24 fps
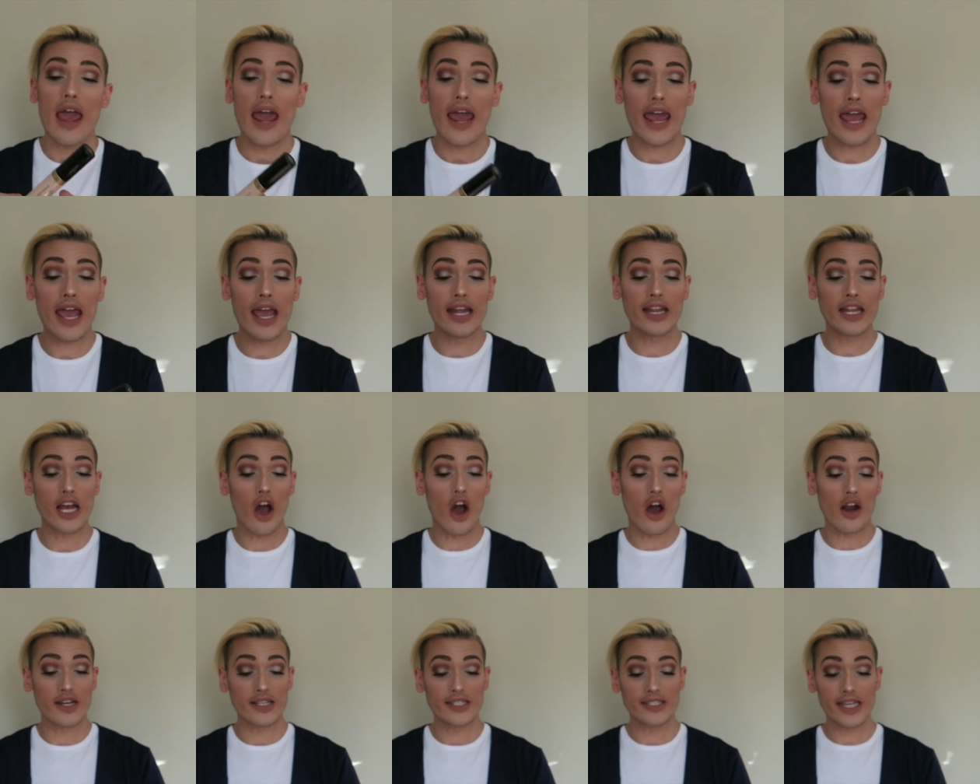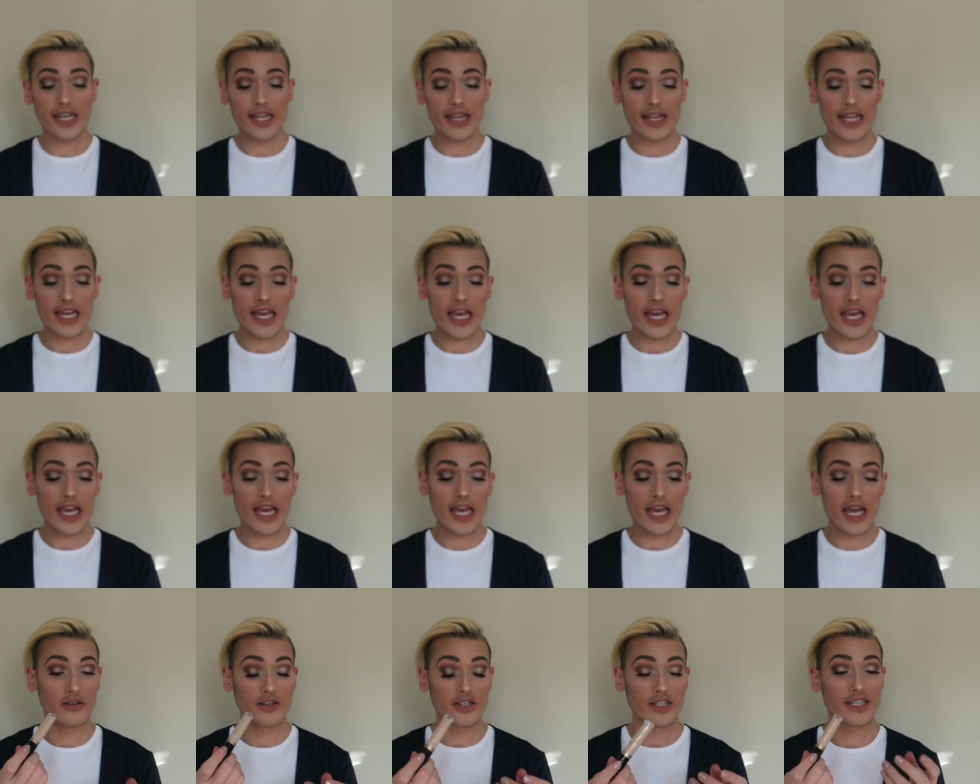And honestly,
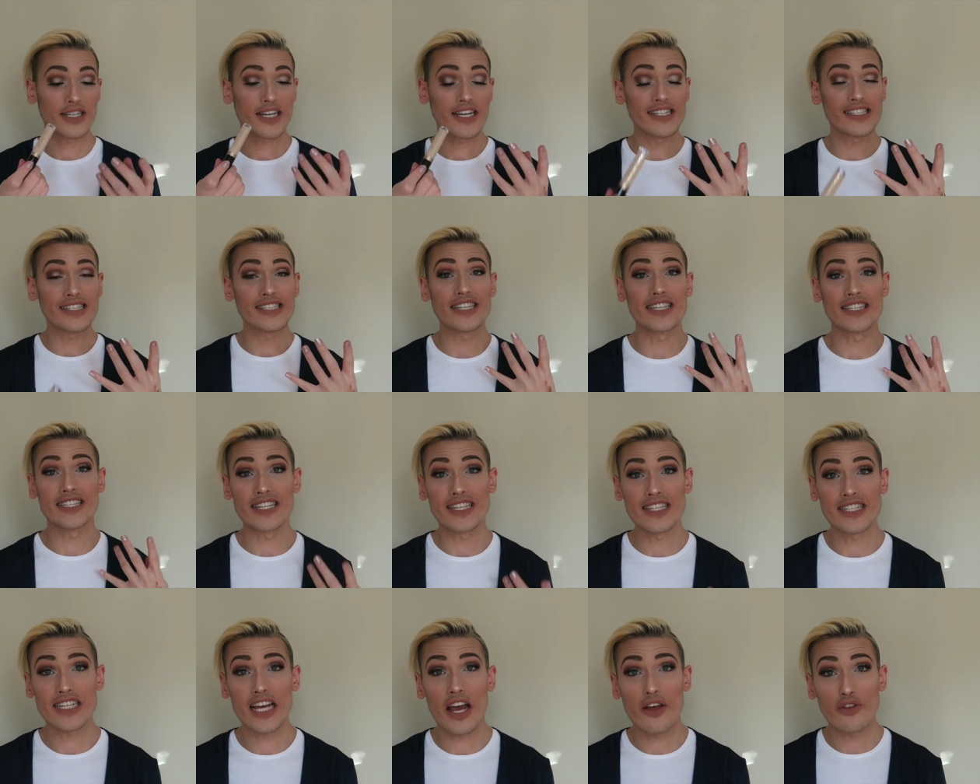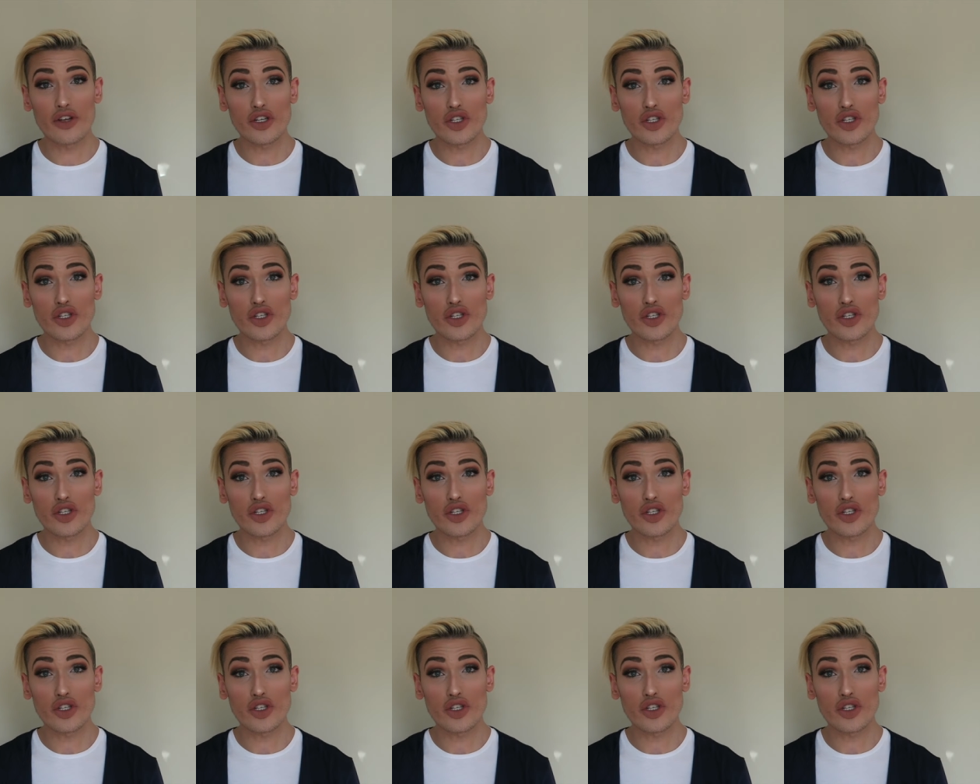the just consistency of